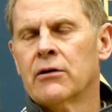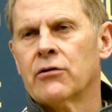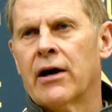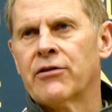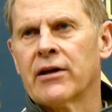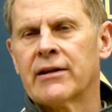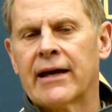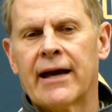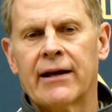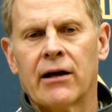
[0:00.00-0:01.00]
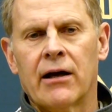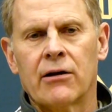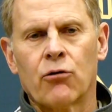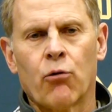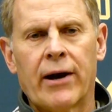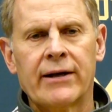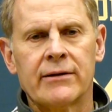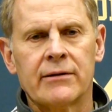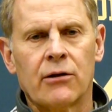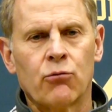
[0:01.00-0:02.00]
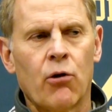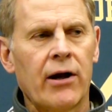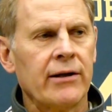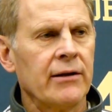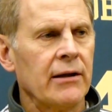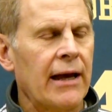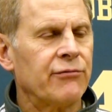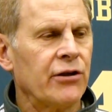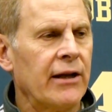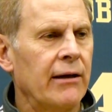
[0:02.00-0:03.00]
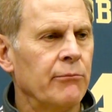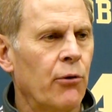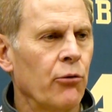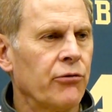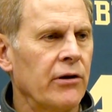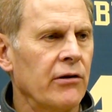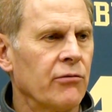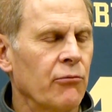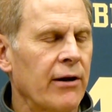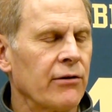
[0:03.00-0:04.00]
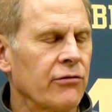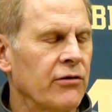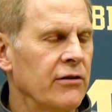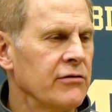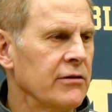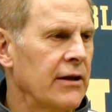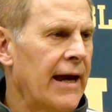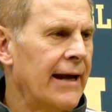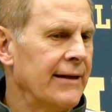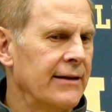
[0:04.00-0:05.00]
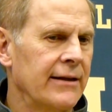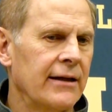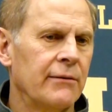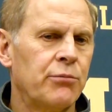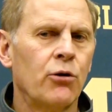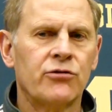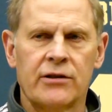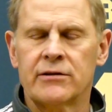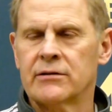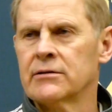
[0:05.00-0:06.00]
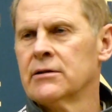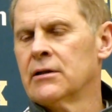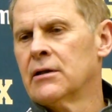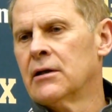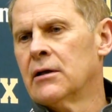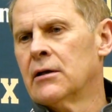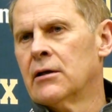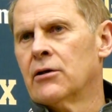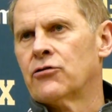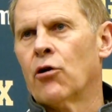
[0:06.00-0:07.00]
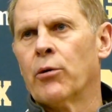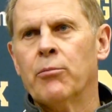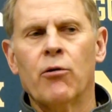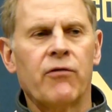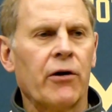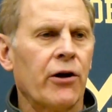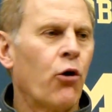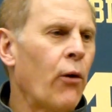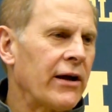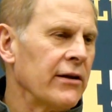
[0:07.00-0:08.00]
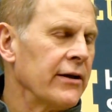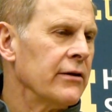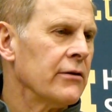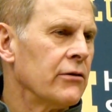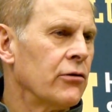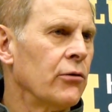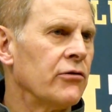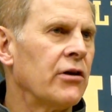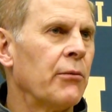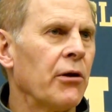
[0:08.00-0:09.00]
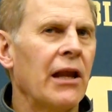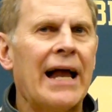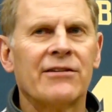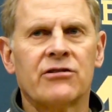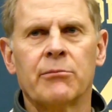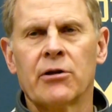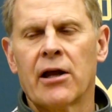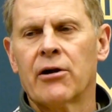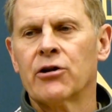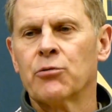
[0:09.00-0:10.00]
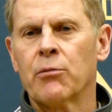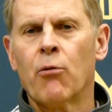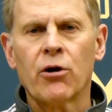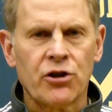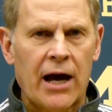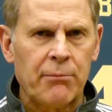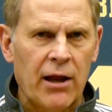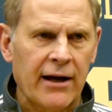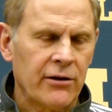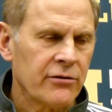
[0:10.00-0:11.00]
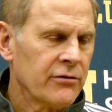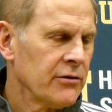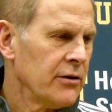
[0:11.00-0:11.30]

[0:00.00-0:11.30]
So I think they got a great run left in them, both in this regular season and in the postseason. So we moved very quickly to a team with a lot of similarities with more shot blockers